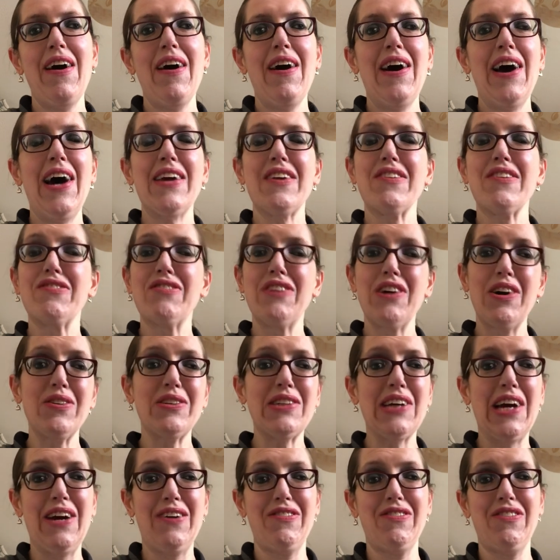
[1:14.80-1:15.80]
Had a real
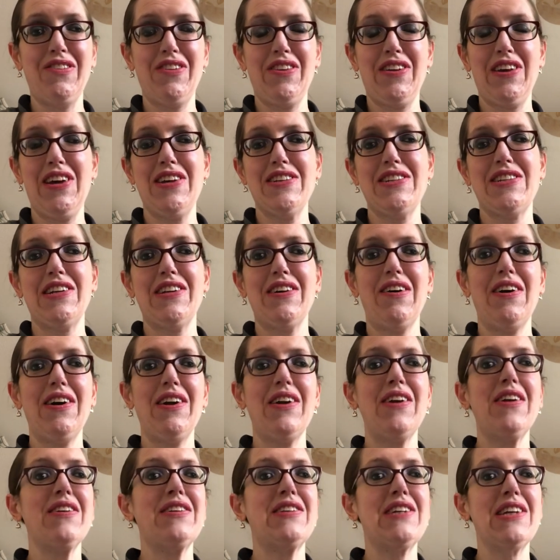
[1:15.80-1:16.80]
downer on Thursday night,
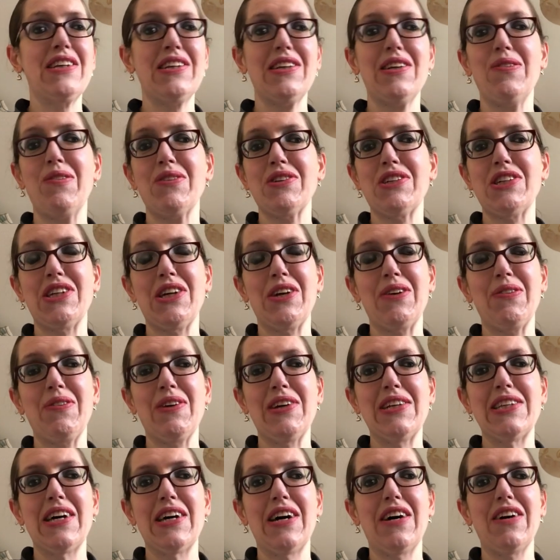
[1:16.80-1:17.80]
didn't know what to do with
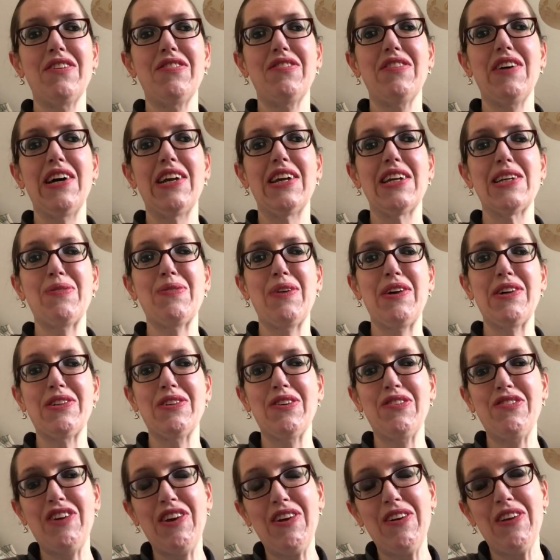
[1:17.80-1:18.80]
myself, and I spoke to a
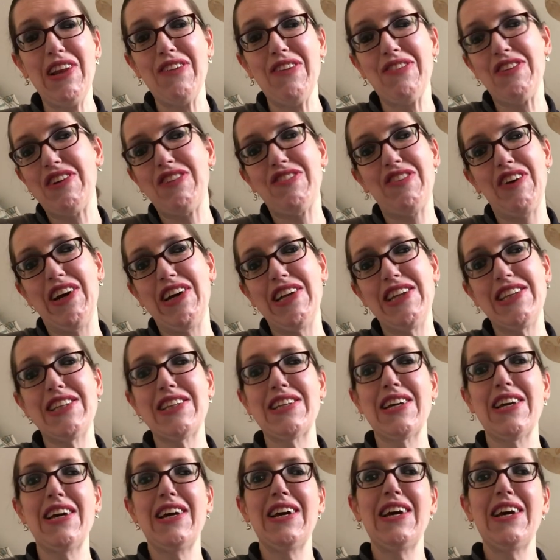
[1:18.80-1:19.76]
few lovely friends.